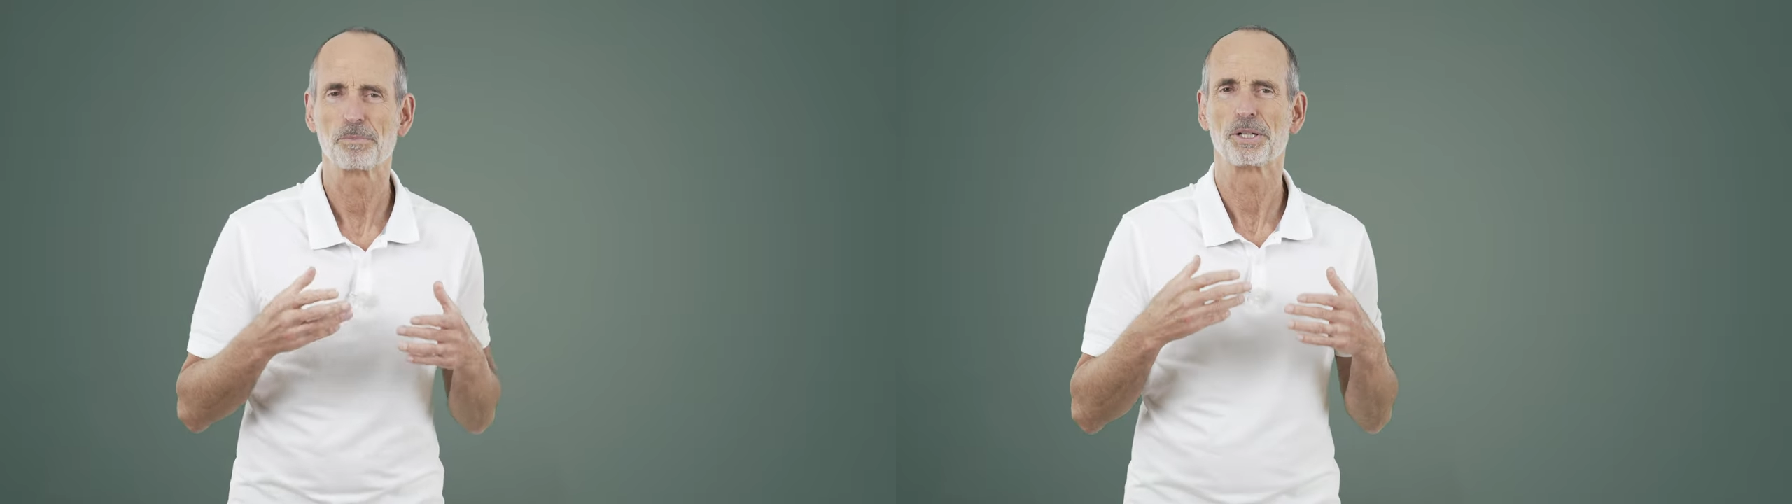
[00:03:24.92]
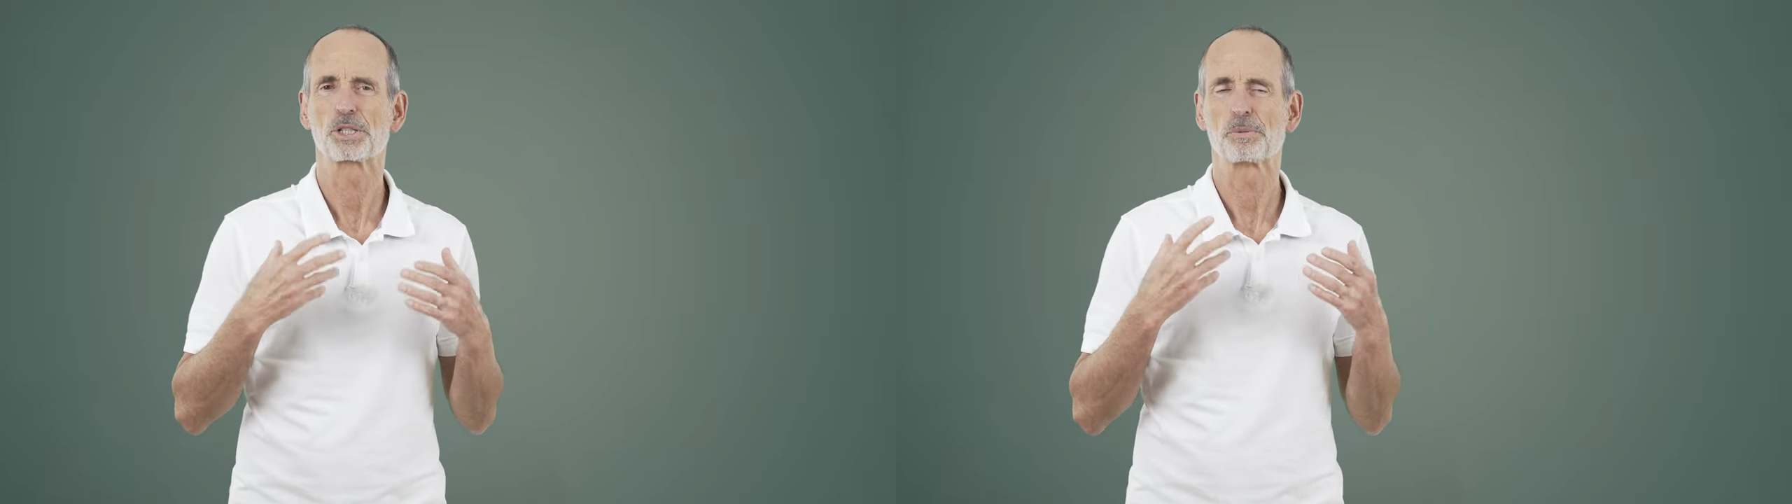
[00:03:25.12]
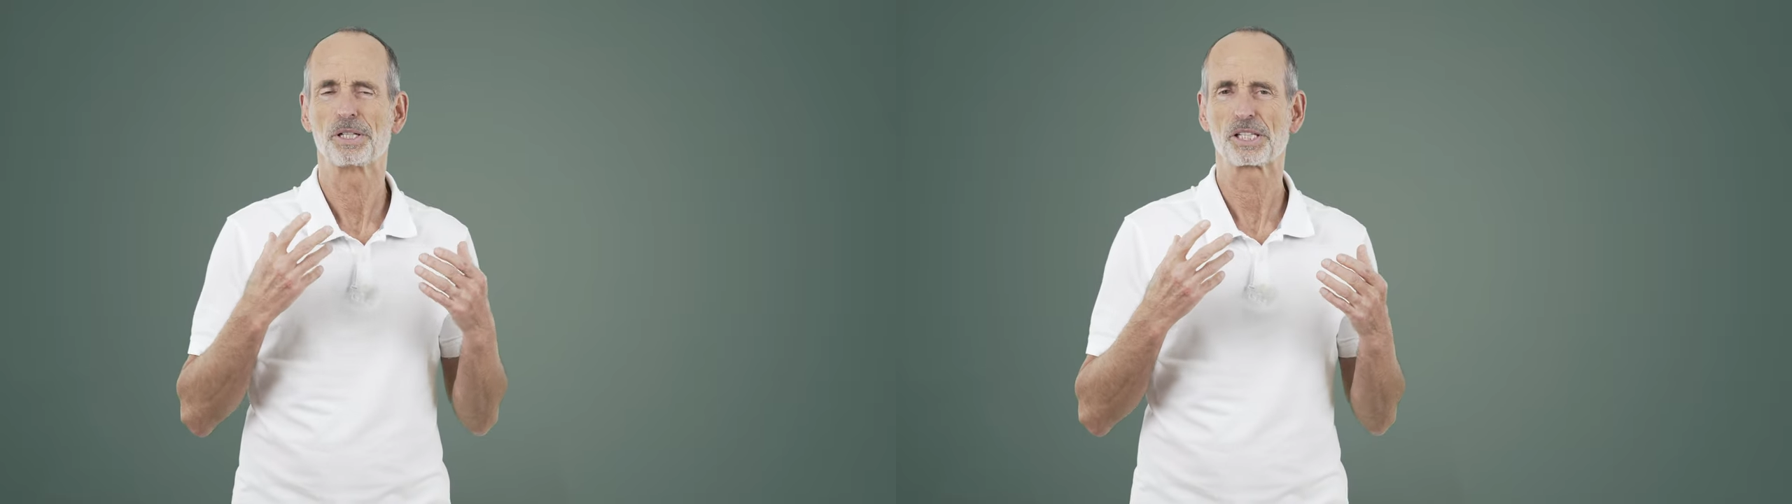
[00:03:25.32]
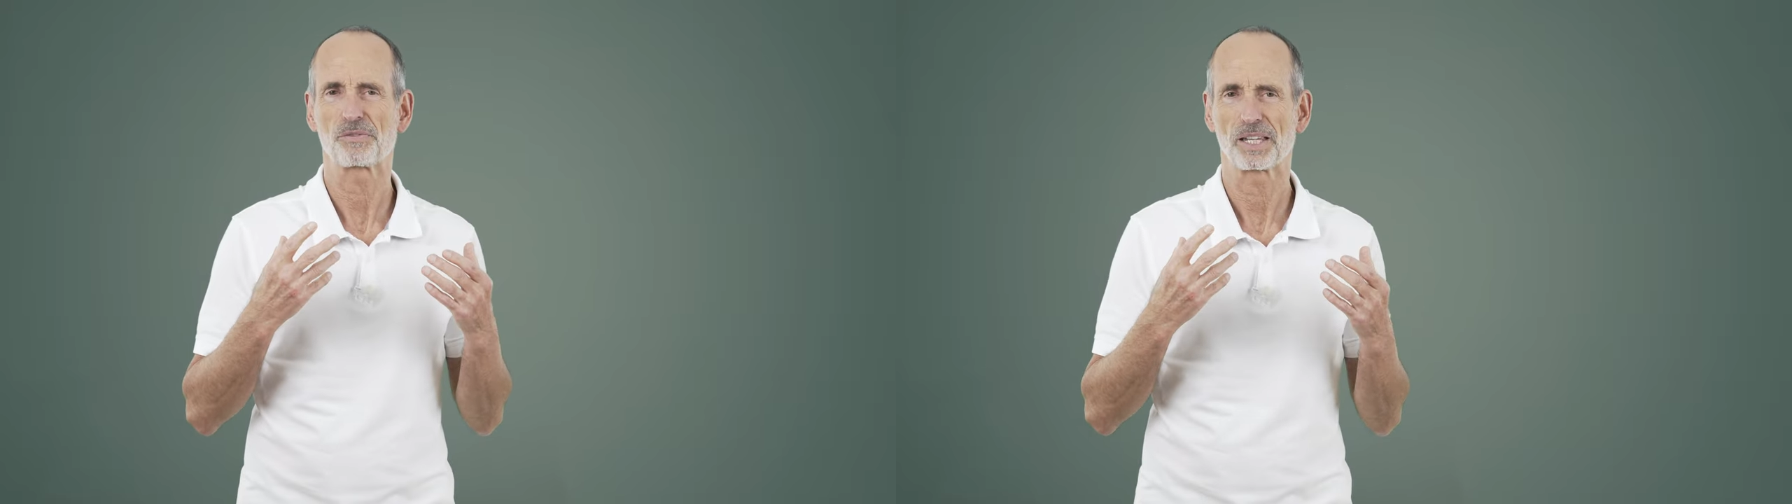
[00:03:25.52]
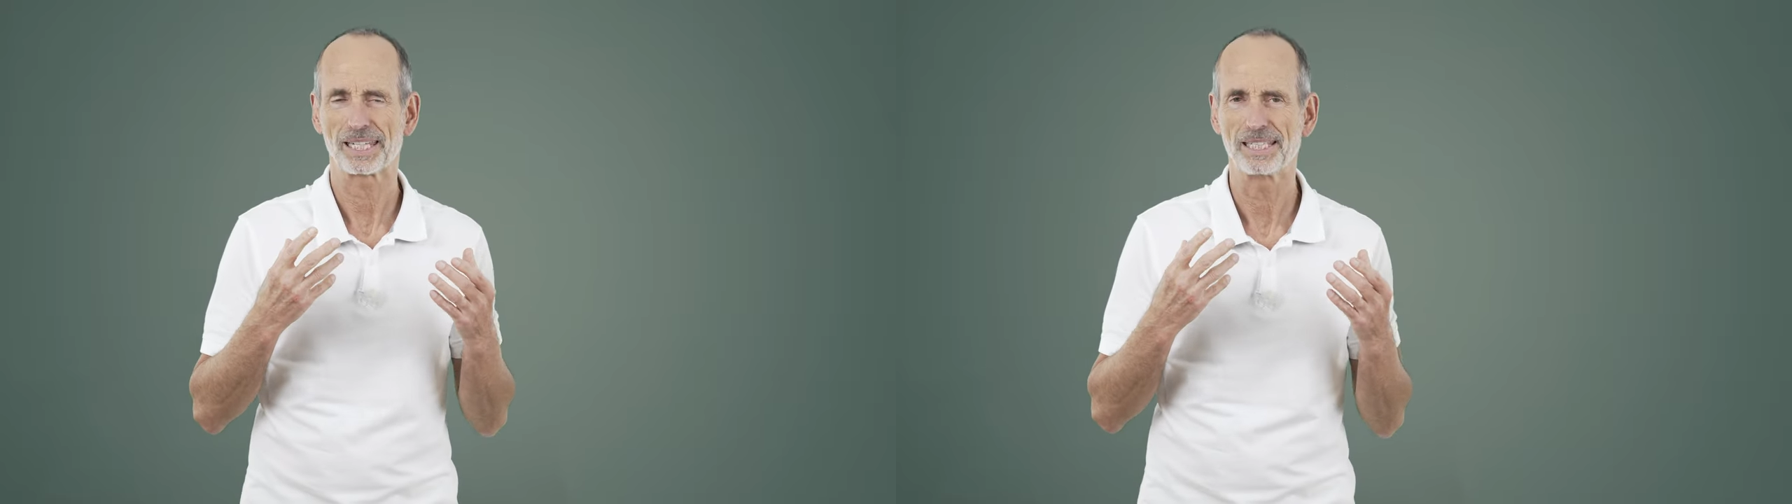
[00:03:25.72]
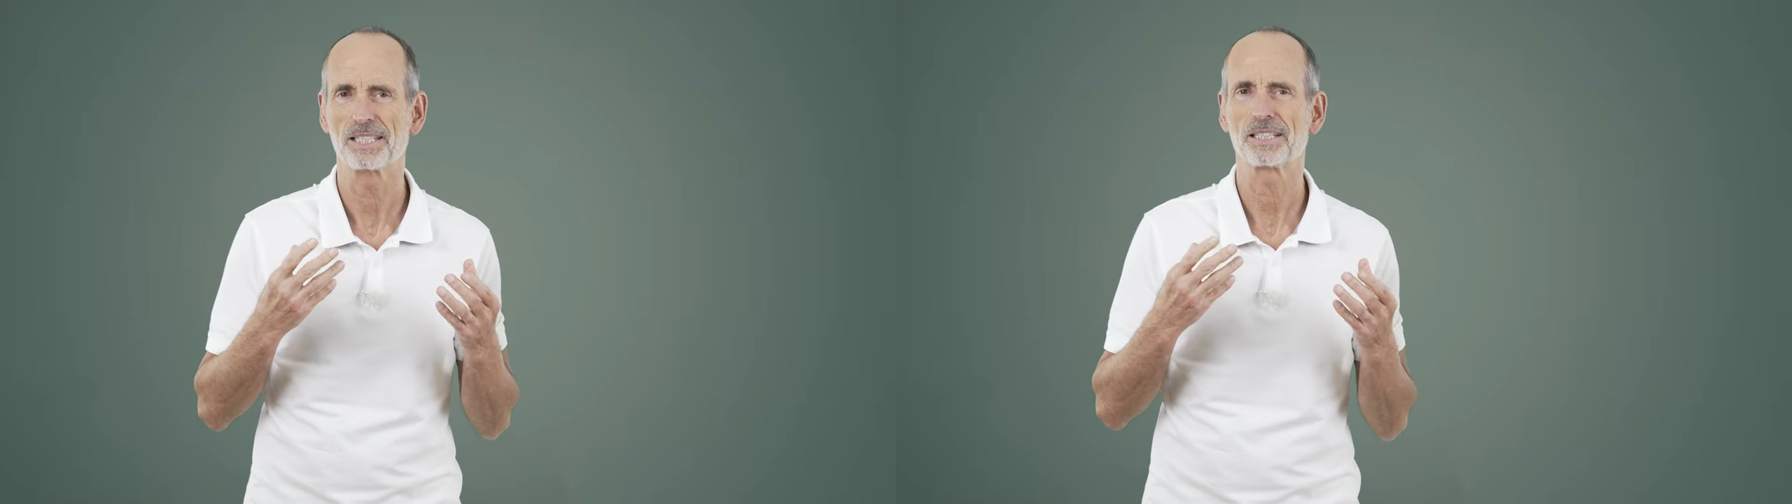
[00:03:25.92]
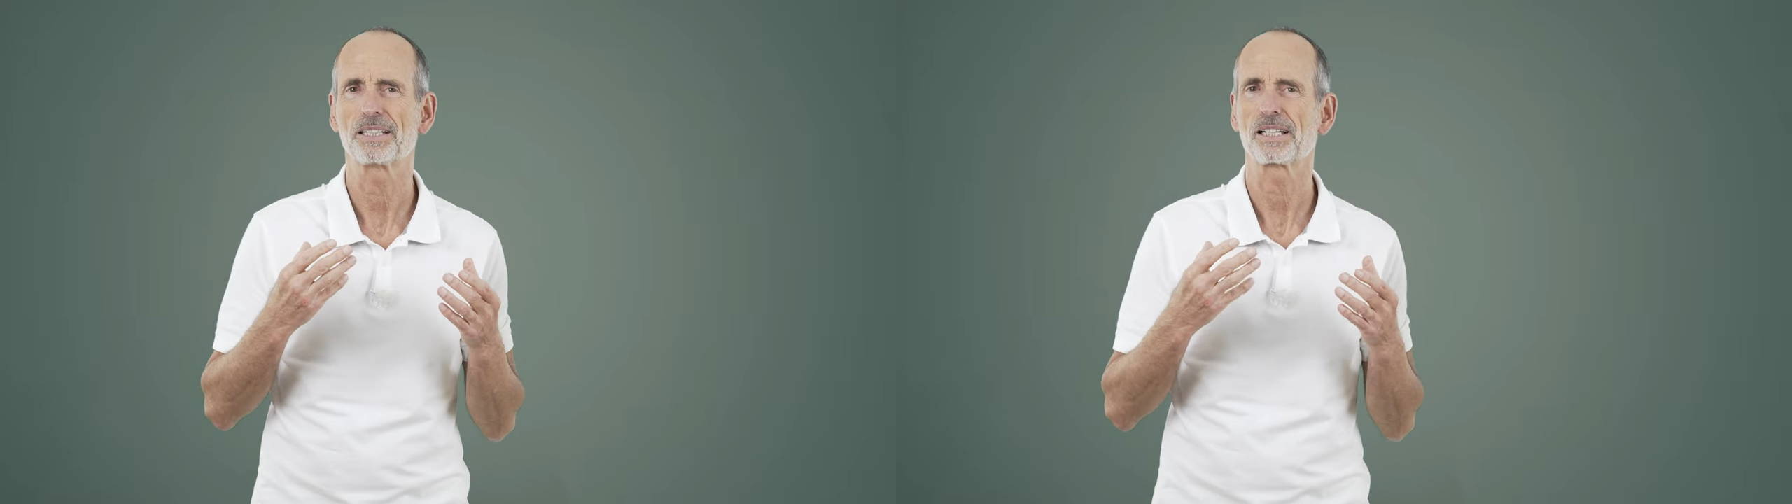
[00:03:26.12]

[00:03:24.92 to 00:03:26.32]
This way they won't